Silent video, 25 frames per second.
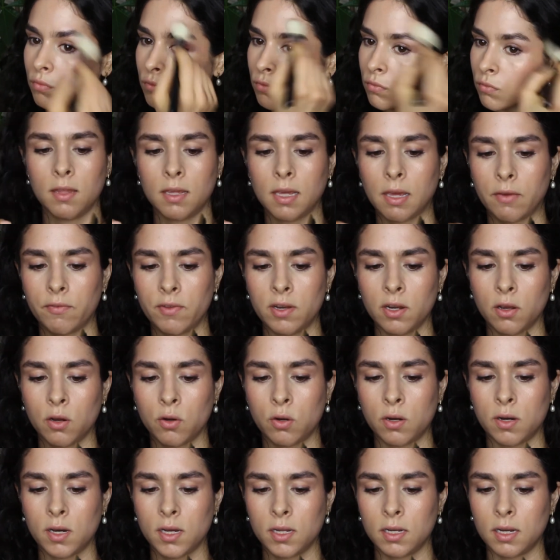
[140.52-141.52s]
The Kevyn
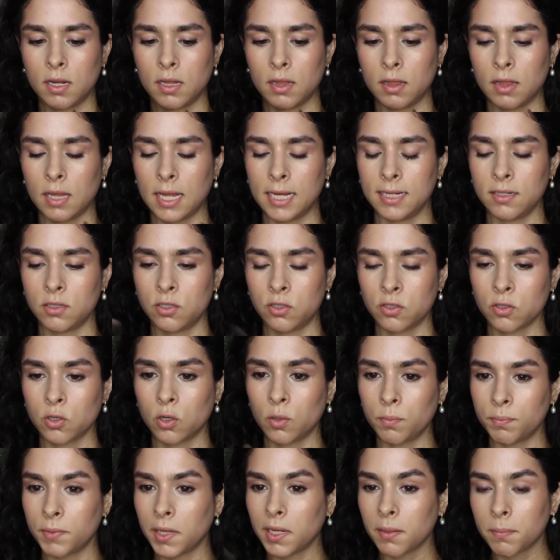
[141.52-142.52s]
Aucoin Light
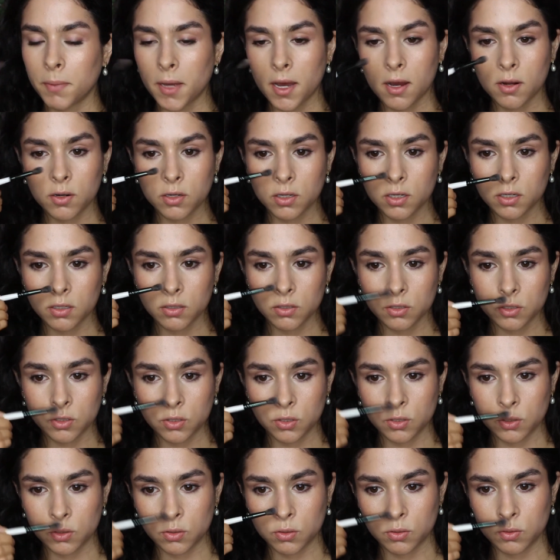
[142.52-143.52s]
Sculpting Powder
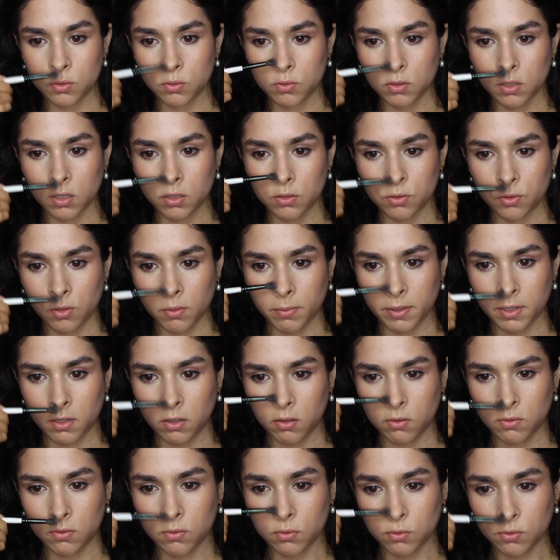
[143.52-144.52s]
to contour my
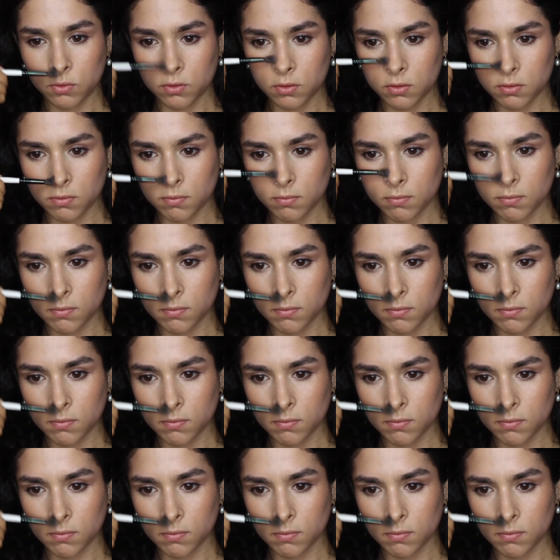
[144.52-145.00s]
nose.